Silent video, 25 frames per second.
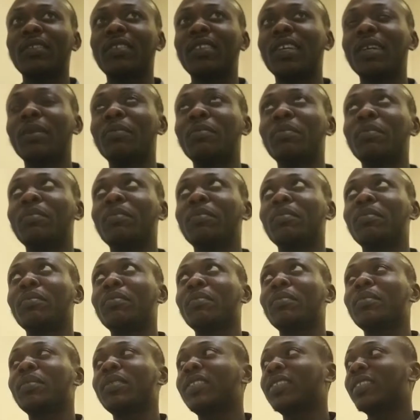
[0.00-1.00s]
um,
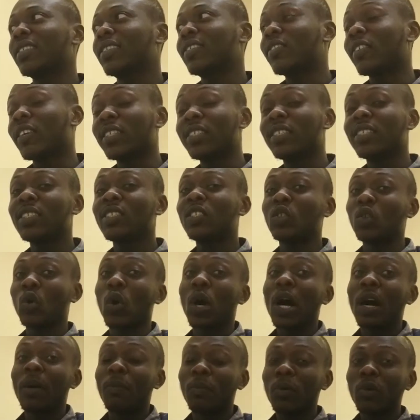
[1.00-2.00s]
credit or
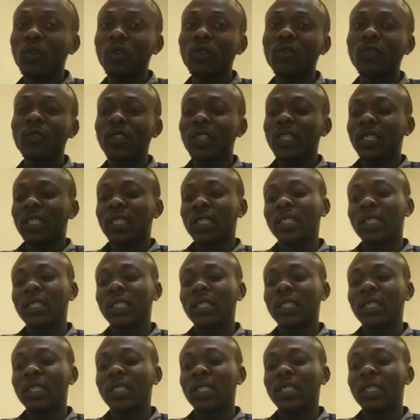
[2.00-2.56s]
above